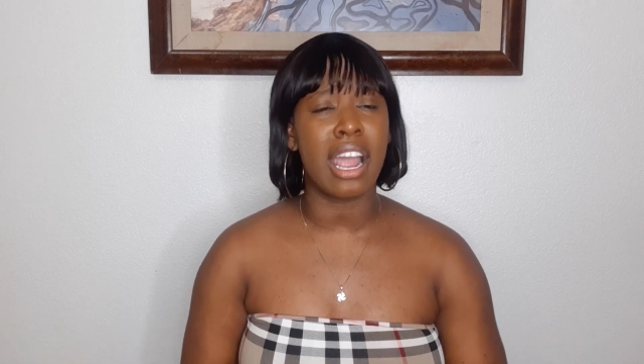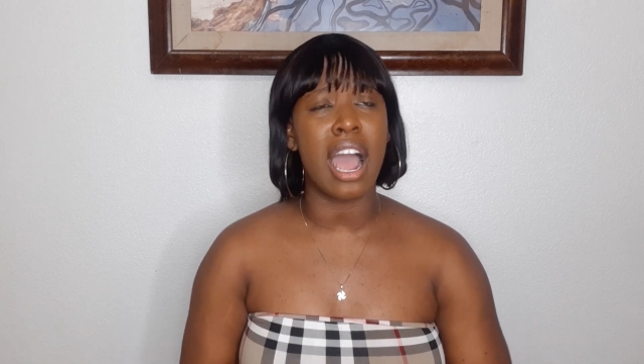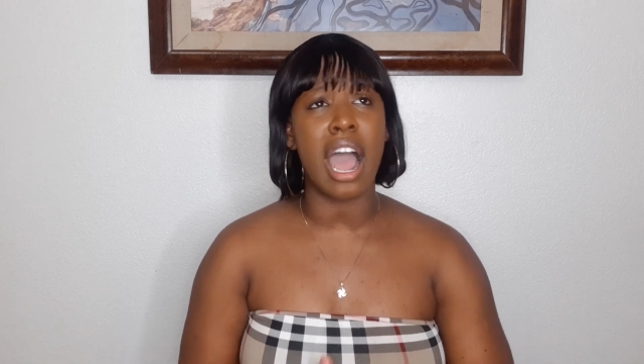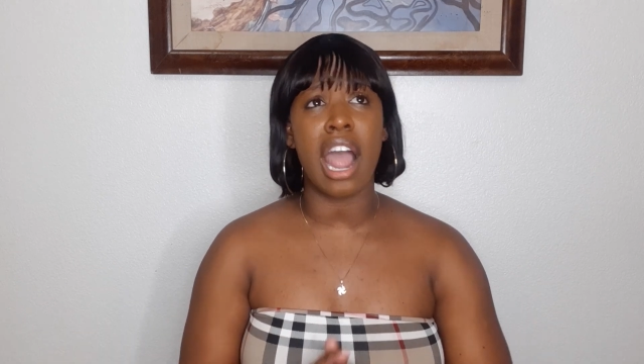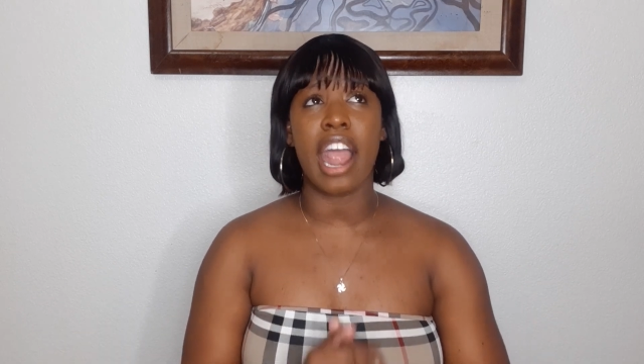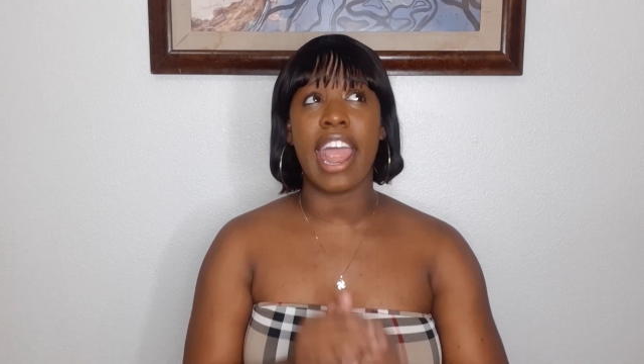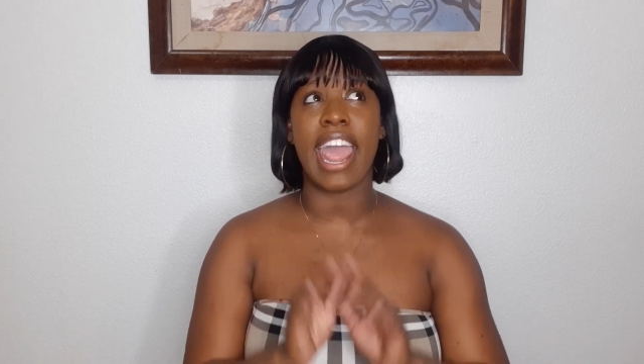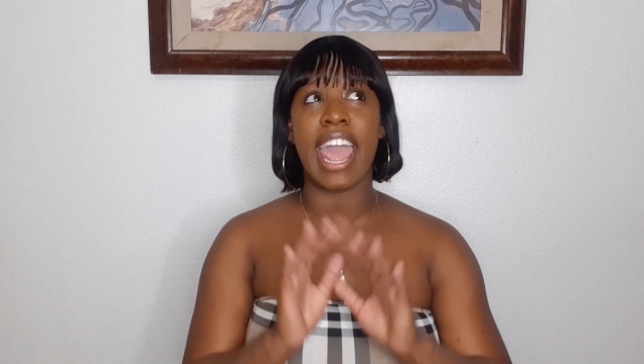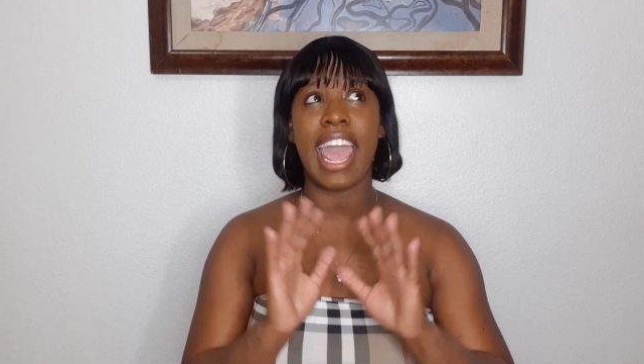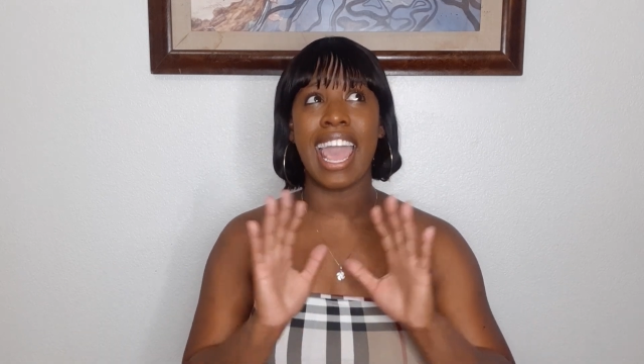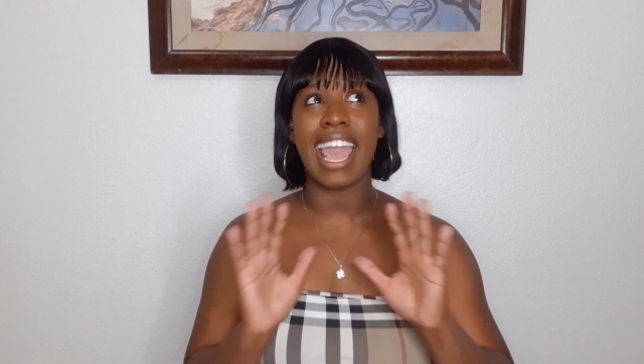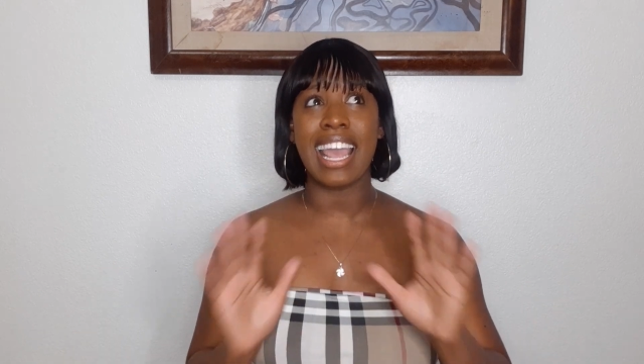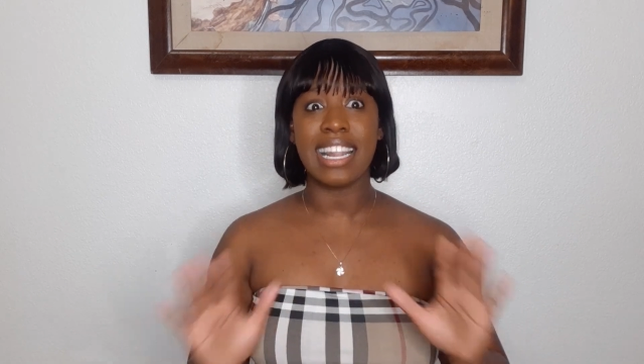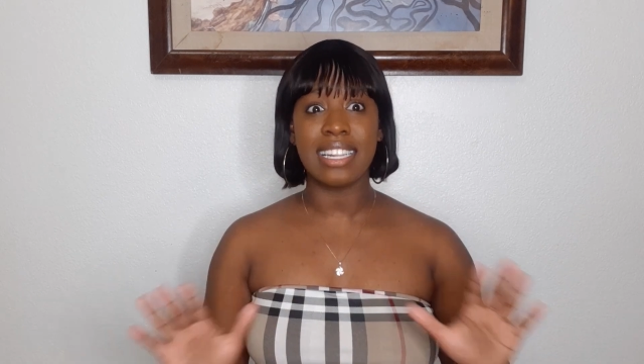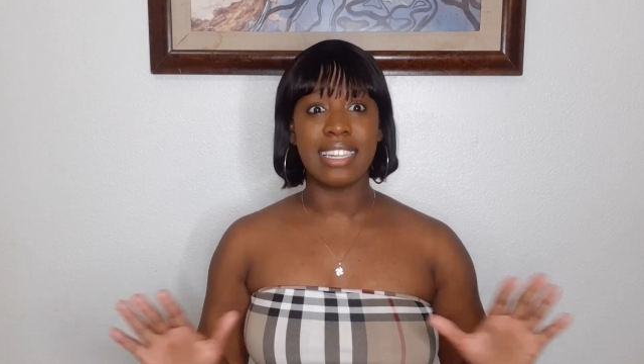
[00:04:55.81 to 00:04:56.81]
are
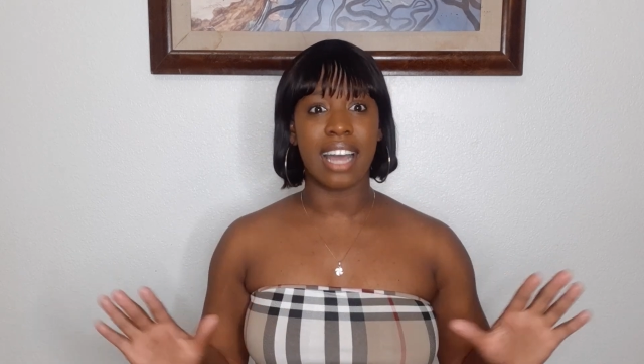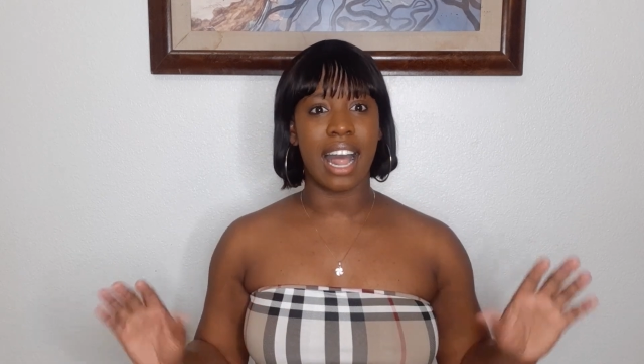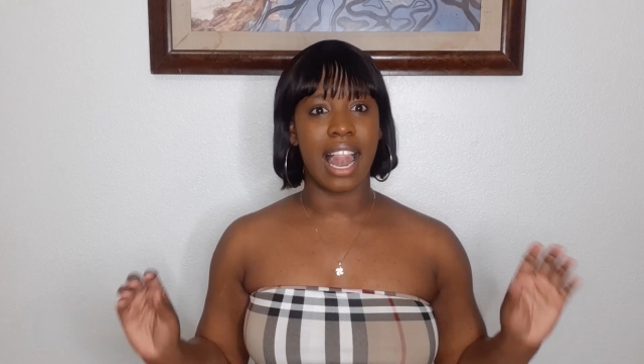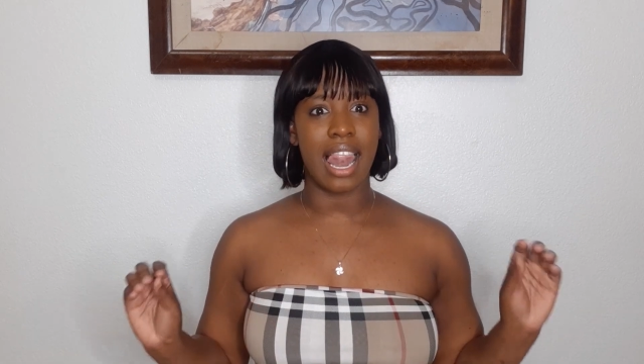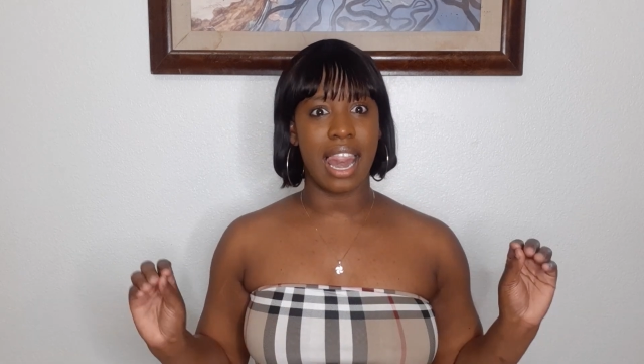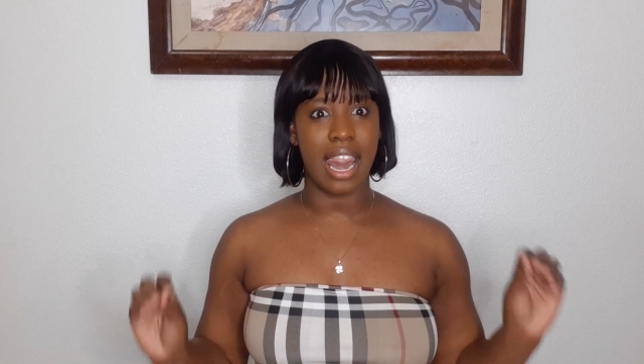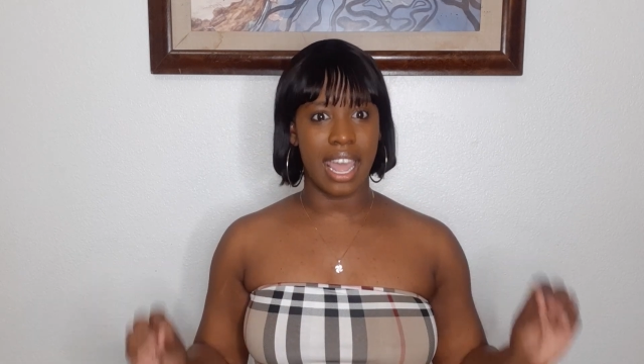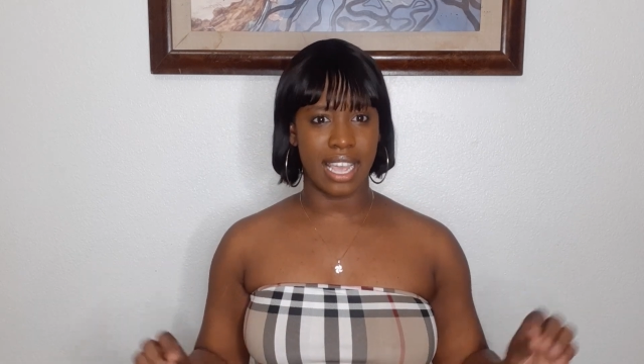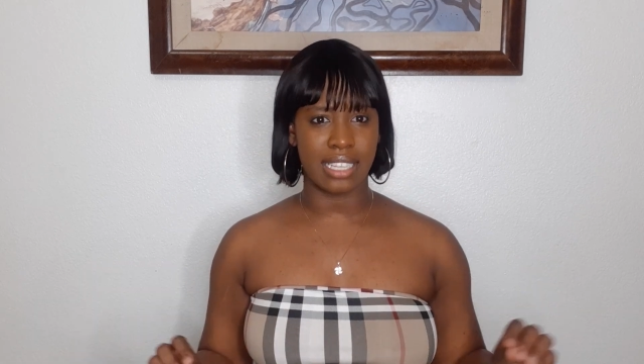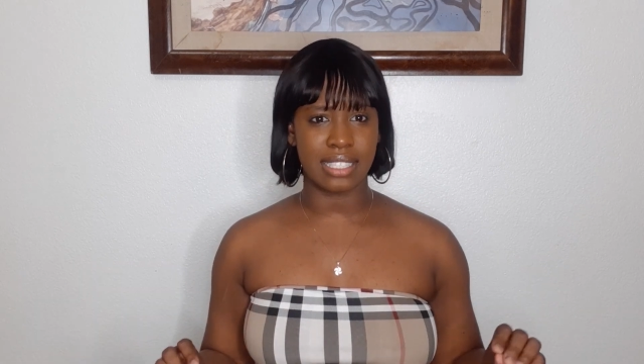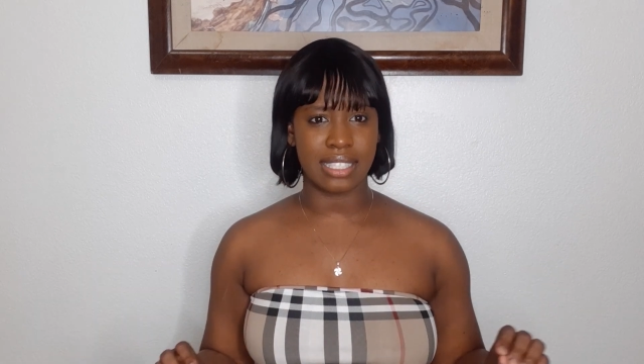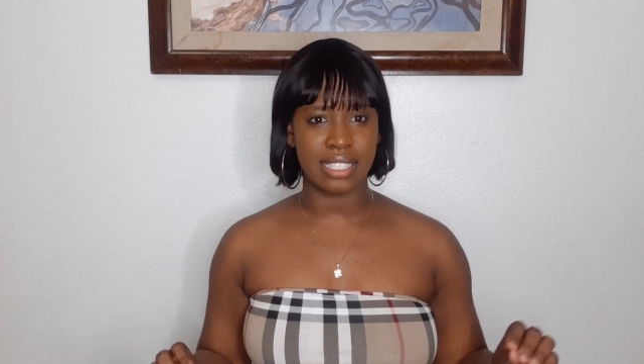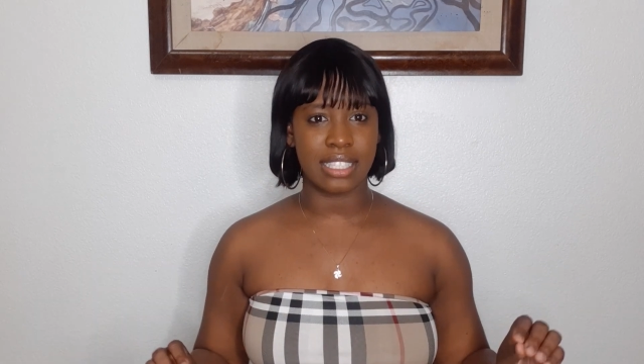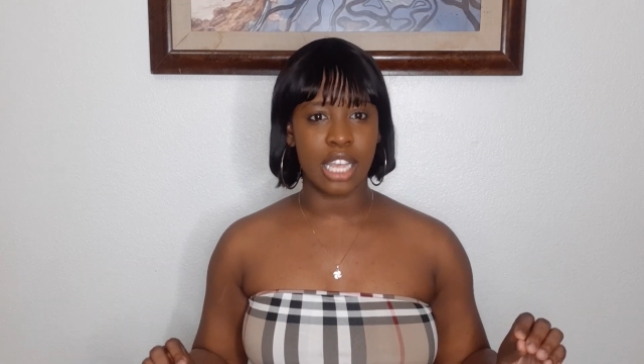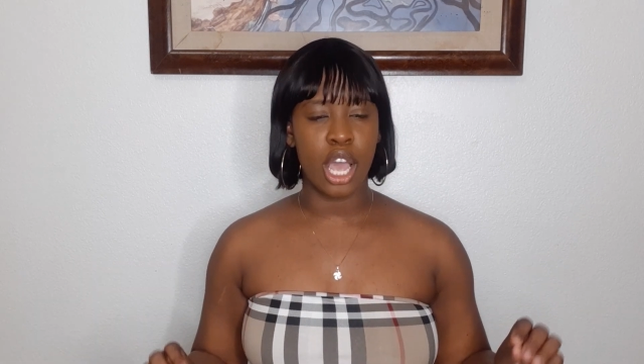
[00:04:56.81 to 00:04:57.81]

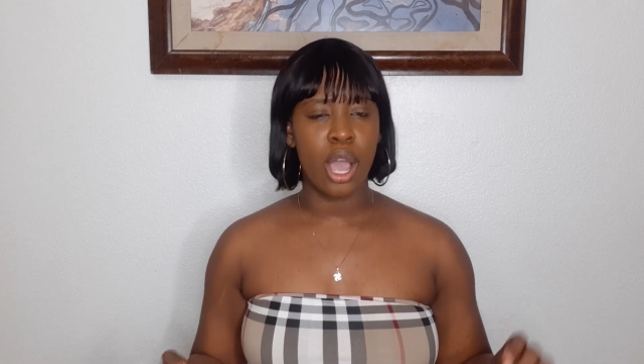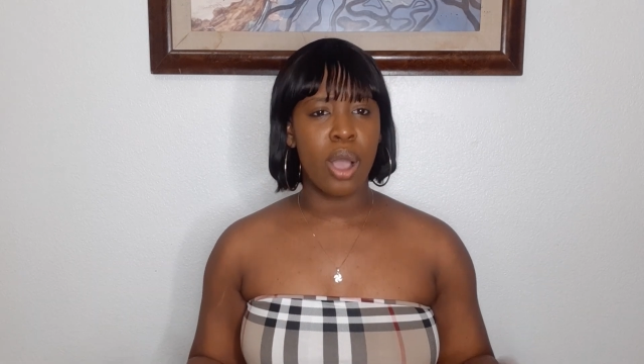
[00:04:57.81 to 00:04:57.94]
endless.